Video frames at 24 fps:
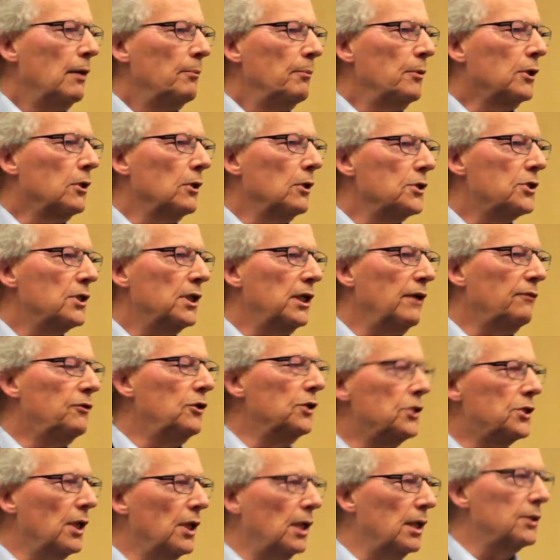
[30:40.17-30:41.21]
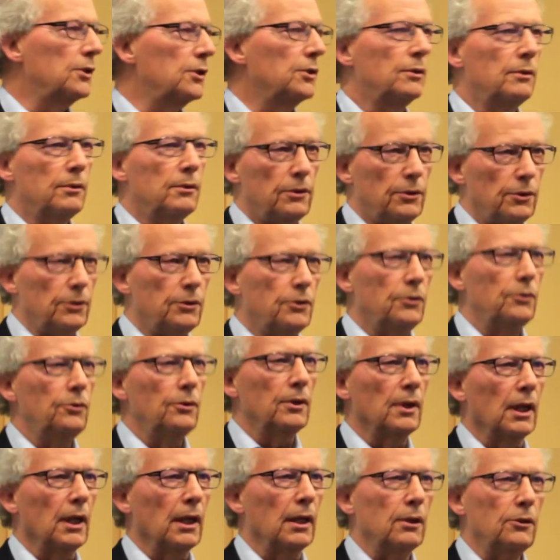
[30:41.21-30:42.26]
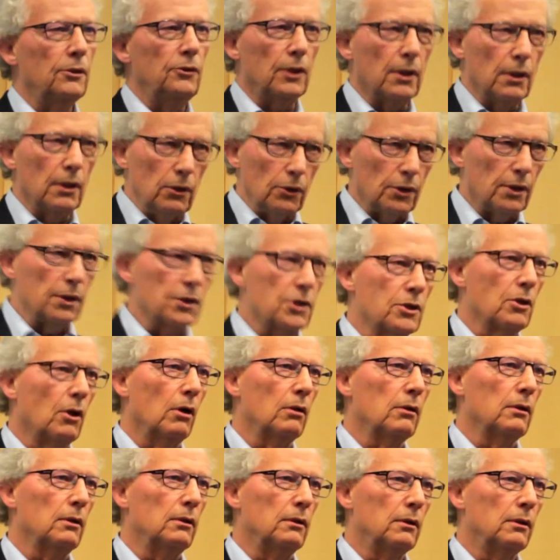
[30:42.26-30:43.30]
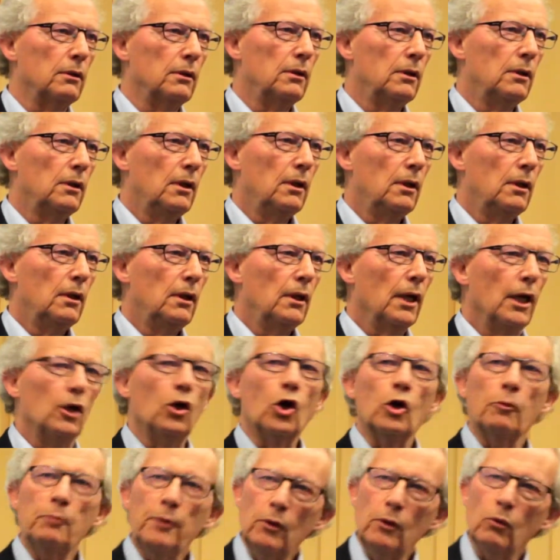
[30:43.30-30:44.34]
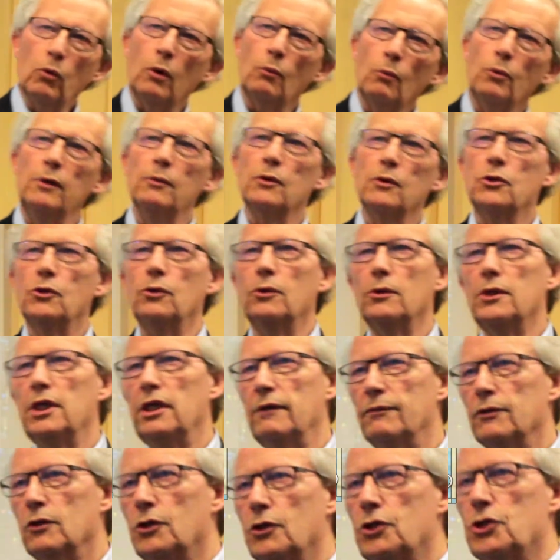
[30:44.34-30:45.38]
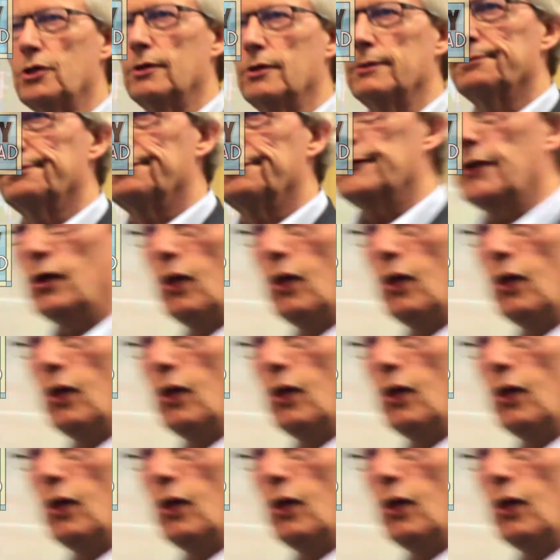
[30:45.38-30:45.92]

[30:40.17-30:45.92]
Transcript: Because if you start to do that, you can look at Scotland. A lot of people, when we were doing devolution, we